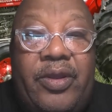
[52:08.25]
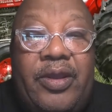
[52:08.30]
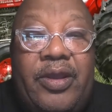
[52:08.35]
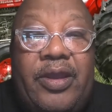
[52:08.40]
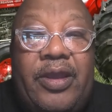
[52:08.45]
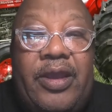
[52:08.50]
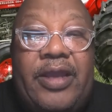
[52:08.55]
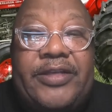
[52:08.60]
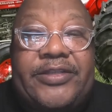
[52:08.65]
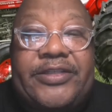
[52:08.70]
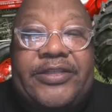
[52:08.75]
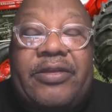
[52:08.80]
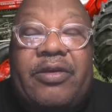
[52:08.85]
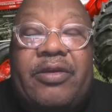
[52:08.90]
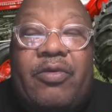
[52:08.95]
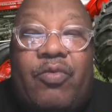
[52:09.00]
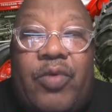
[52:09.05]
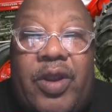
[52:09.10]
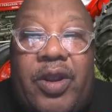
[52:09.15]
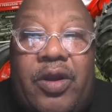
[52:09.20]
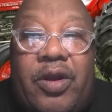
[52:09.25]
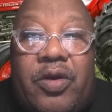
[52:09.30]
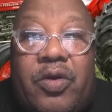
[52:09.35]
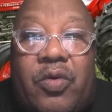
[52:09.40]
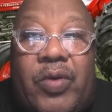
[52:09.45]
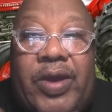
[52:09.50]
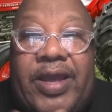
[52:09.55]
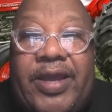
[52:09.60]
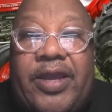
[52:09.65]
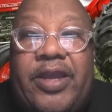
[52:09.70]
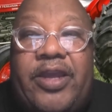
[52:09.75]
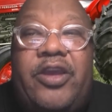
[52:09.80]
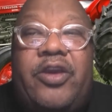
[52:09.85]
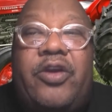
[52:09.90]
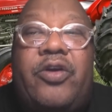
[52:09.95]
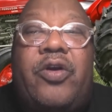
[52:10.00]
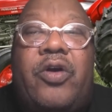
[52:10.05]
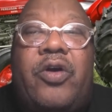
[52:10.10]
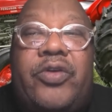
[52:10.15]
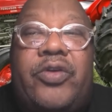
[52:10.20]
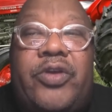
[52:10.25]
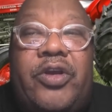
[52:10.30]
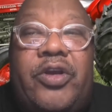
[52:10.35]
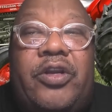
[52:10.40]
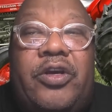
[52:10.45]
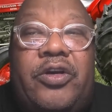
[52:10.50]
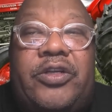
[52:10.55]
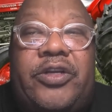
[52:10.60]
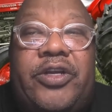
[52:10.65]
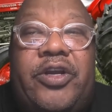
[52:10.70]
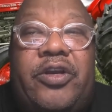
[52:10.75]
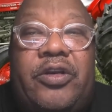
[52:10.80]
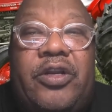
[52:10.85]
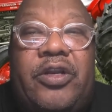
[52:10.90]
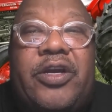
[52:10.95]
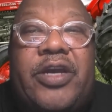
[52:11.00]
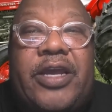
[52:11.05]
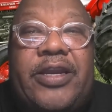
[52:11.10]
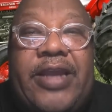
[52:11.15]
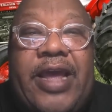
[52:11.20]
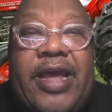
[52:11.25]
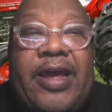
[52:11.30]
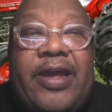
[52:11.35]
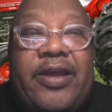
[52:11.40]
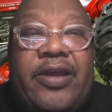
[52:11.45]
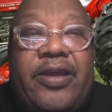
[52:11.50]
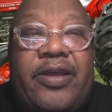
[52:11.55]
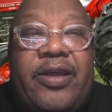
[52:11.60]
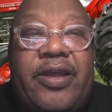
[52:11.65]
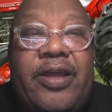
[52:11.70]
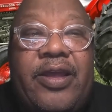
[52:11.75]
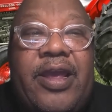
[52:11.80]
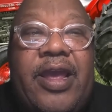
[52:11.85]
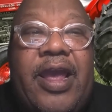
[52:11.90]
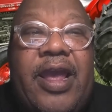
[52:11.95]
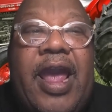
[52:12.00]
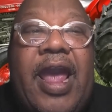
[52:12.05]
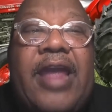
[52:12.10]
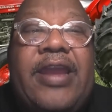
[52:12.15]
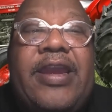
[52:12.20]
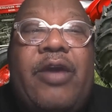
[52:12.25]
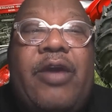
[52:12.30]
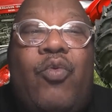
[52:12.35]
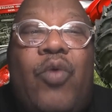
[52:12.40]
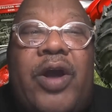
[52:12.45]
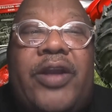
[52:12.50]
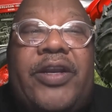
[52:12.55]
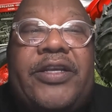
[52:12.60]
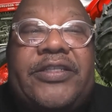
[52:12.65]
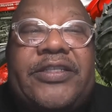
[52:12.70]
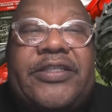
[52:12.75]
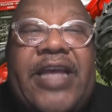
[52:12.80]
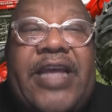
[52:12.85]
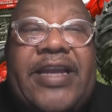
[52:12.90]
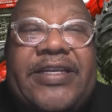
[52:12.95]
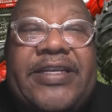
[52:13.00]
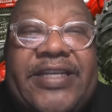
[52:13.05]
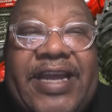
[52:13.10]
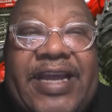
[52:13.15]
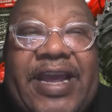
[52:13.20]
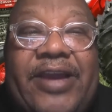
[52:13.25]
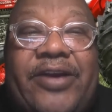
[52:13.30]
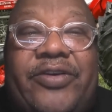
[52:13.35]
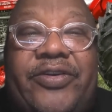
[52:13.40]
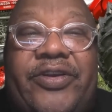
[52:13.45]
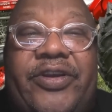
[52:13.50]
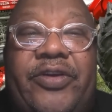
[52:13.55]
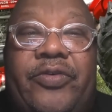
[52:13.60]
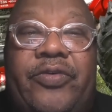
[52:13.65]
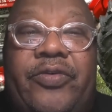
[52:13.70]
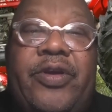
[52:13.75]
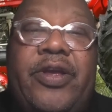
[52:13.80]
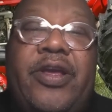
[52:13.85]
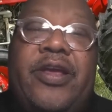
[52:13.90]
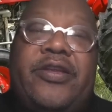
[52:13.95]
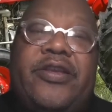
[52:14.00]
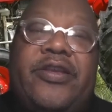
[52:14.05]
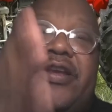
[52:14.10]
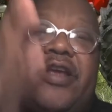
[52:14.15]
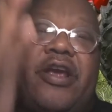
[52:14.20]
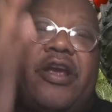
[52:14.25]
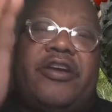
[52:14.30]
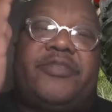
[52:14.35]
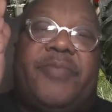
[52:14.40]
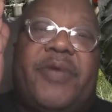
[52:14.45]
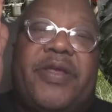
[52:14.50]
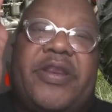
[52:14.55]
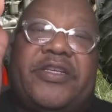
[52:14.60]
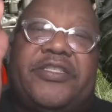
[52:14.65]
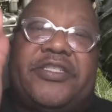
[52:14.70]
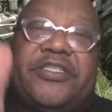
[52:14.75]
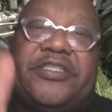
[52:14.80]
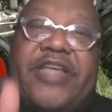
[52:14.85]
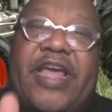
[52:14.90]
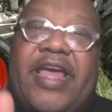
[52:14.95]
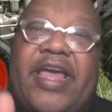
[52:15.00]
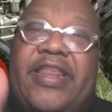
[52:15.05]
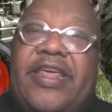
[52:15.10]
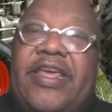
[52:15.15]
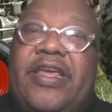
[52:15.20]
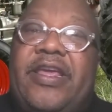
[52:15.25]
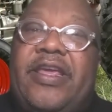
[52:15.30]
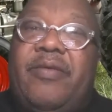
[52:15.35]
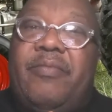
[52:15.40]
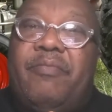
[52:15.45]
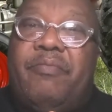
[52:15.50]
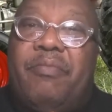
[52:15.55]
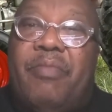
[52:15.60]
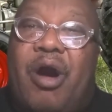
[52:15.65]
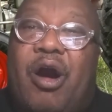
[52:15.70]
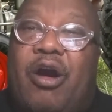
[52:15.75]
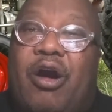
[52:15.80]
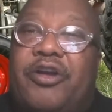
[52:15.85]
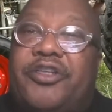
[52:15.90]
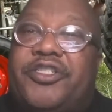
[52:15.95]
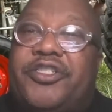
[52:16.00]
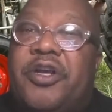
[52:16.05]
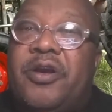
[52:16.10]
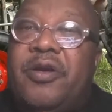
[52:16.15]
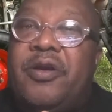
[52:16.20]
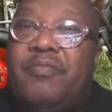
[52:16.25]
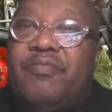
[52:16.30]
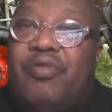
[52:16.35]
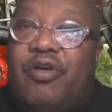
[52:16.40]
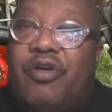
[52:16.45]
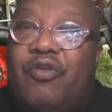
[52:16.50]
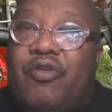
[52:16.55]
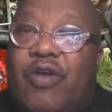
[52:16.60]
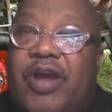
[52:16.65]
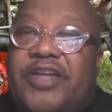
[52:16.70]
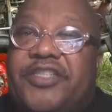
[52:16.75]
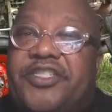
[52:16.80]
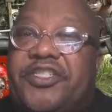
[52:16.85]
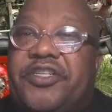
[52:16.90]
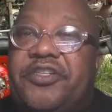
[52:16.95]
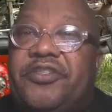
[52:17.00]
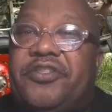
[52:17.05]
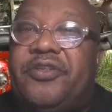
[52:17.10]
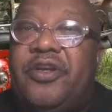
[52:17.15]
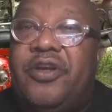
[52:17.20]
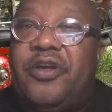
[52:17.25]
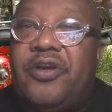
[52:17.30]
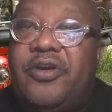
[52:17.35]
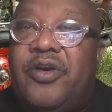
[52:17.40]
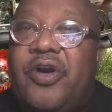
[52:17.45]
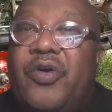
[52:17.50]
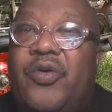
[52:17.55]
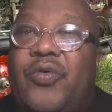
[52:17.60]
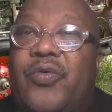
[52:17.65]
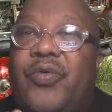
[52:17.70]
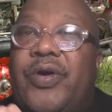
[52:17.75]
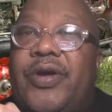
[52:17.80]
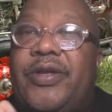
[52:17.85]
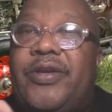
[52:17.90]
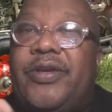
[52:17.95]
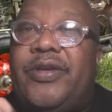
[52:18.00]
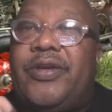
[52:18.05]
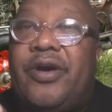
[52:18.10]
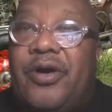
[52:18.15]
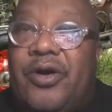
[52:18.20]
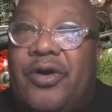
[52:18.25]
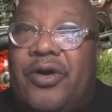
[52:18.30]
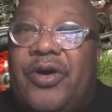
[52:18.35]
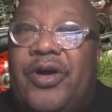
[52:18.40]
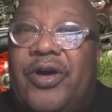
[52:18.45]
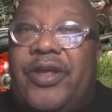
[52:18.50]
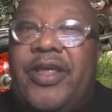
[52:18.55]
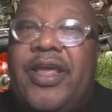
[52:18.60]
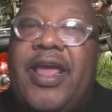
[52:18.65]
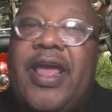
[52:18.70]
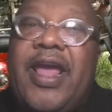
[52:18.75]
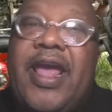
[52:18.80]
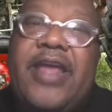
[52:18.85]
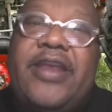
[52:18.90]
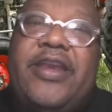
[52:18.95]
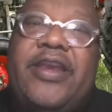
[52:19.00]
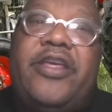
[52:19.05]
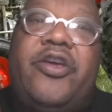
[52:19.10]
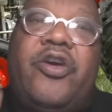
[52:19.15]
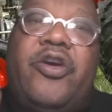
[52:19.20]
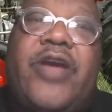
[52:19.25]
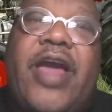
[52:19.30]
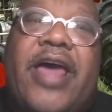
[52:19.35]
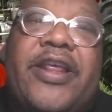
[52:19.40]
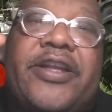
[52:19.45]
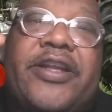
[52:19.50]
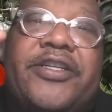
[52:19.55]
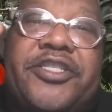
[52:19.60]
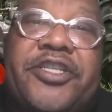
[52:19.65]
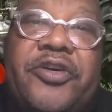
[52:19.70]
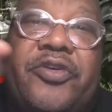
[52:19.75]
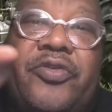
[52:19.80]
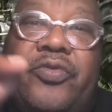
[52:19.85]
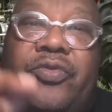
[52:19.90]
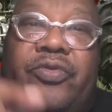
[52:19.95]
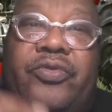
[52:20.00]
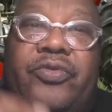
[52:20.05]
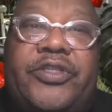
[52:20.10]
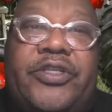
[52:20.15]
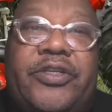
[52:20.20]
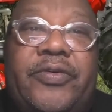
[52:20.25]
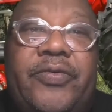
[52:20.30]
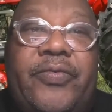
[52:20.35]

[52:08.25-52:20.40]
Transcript: in something real quick, you look at that. And then what does that tell you? That there's been a steady march, progression going on. And then you got to choose.